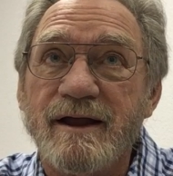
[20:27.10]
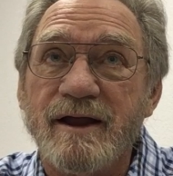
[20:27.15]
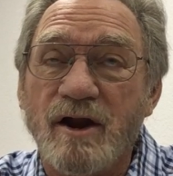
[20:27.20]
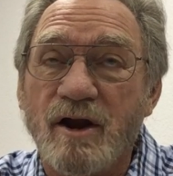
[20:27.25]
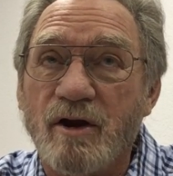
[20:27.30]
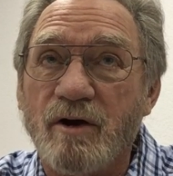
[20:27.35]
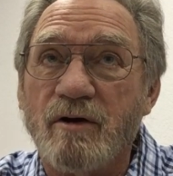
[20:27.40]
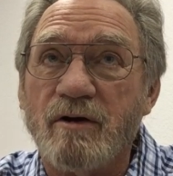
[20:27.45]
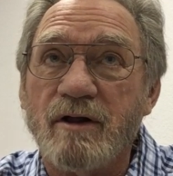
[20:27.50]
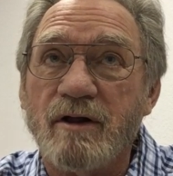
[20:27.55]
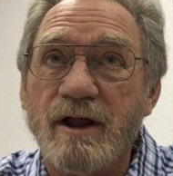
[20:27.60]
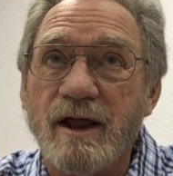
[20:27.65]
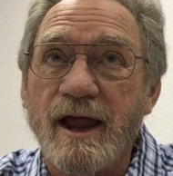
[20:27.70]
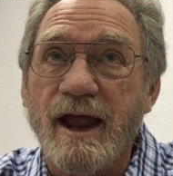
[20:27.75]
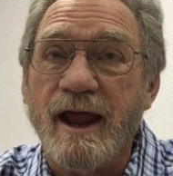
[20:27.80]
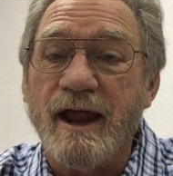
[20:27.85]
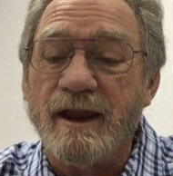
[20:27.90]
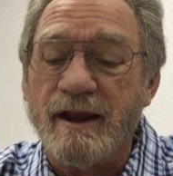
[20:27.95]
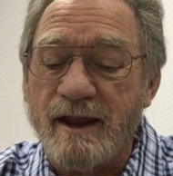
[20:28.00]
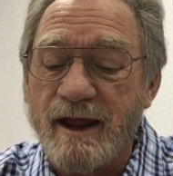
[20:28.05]
You know,
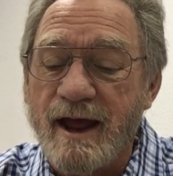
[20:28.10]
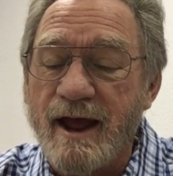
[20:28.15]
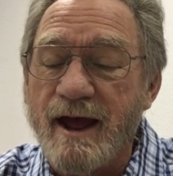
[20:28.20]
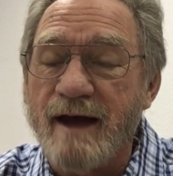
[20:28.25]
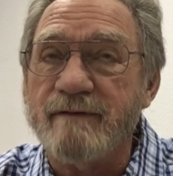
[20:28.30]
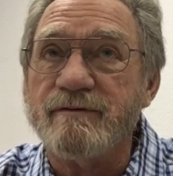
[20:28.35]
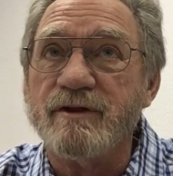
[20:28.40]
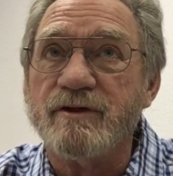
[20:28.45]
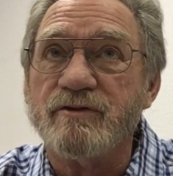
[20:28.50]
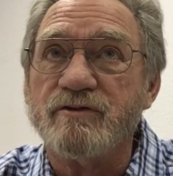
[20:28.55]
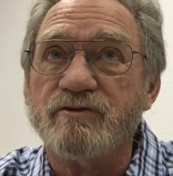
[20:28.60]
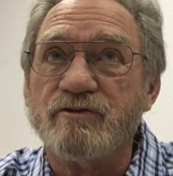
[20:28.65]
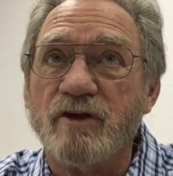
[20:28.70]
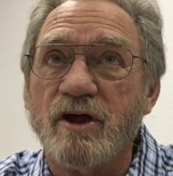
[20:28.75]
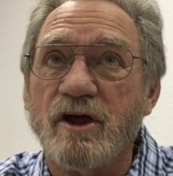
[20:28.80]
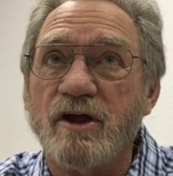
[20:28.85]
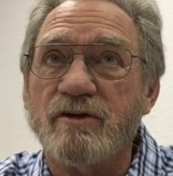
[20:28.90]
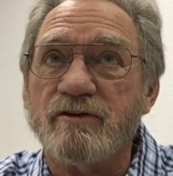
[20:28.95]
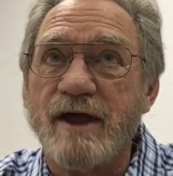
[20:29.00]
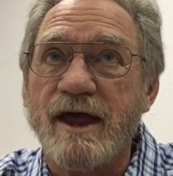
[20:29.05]
and to have his
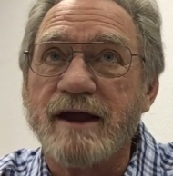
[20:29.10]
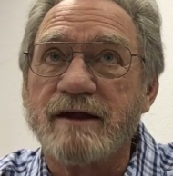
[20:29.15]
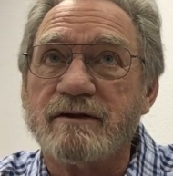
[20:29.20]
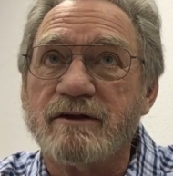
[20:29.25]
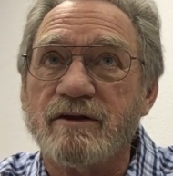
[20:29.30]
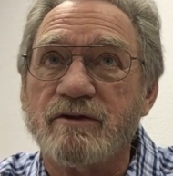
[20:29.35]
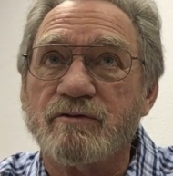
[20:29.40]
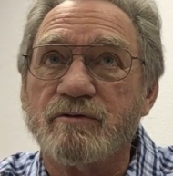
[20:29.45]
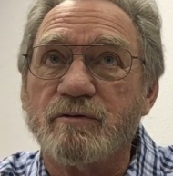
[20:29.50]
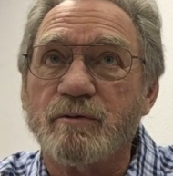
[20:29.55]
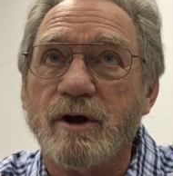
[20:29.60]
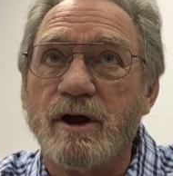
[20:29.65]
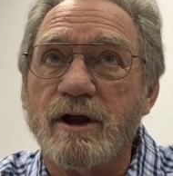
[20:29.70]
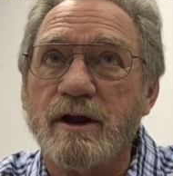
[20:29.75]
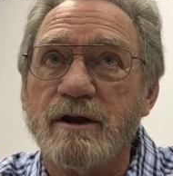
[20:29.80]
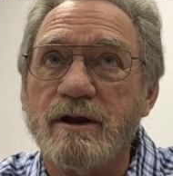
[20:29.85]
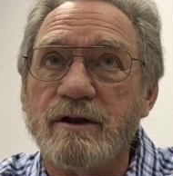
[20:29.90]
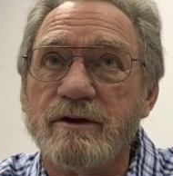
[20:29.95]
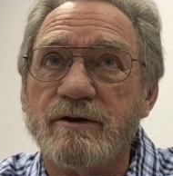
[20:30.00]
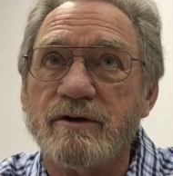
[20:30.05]
sons act this
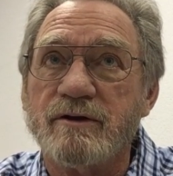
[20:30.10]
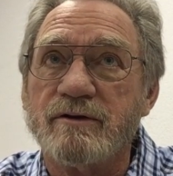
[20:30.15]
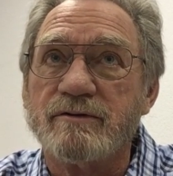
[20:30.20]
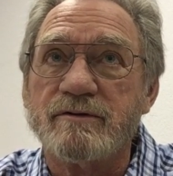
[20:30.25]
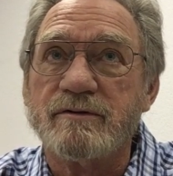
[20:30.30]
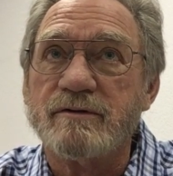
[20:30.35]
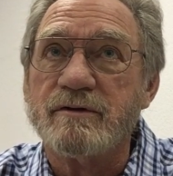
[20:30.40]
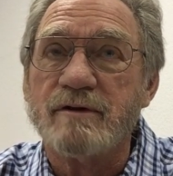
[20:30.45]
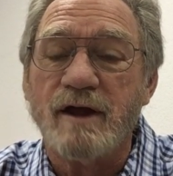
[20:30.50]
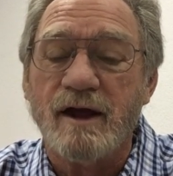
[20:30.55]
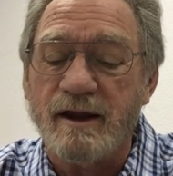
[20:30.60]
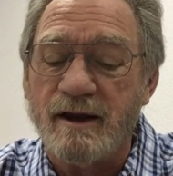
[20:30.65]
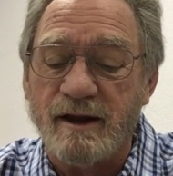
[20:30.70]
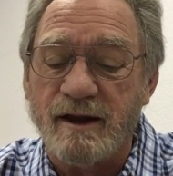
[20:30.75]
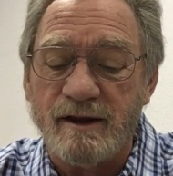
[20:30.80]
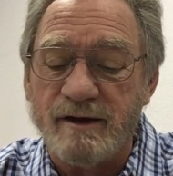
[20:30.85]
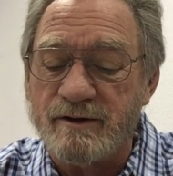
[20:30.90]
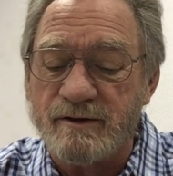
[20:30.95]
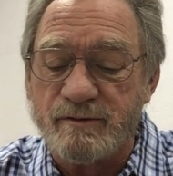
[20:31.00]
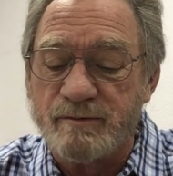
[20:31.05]
way, just uh,
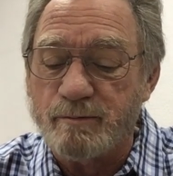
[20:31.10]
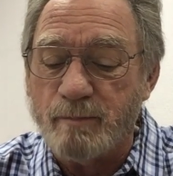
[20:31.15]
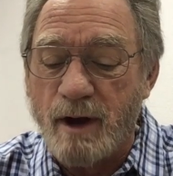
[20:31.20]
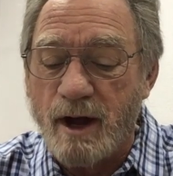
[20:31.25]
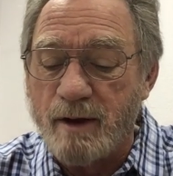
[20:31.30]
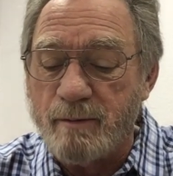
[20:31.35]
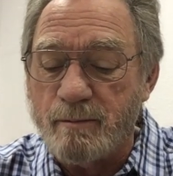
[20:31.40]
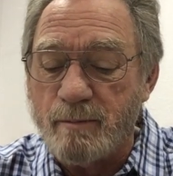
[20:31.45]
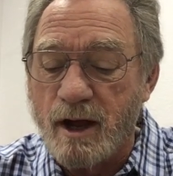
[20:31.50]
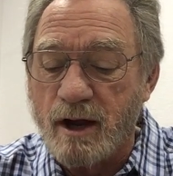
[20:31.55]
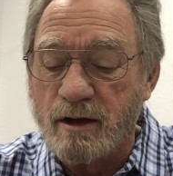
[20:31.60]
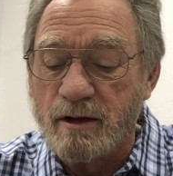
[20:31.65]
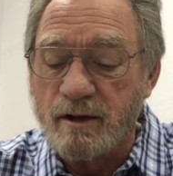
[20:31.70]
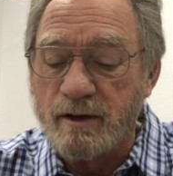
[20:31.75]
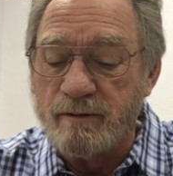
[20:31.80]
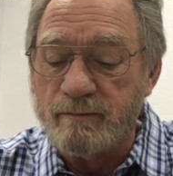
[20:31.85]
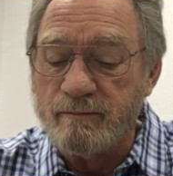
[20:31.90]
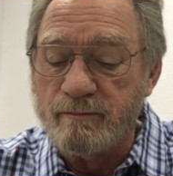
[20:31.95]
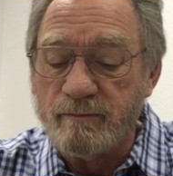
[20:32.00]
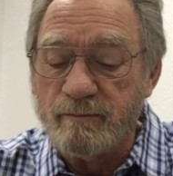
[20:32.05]
just
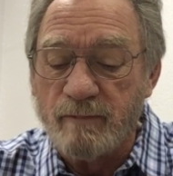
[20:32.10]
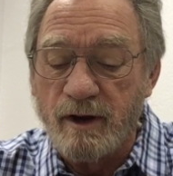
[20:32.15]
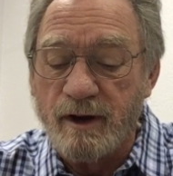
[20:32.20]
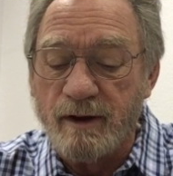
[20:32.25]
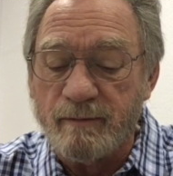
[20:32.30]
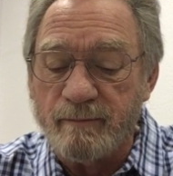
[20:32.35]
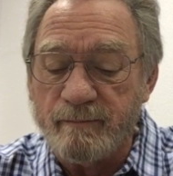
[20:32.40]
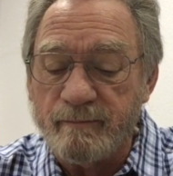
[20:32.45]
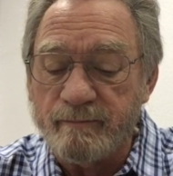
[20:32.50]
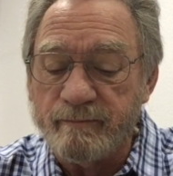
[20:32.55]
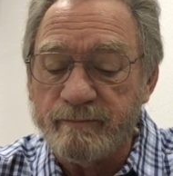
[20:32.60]
mind-boggling, right?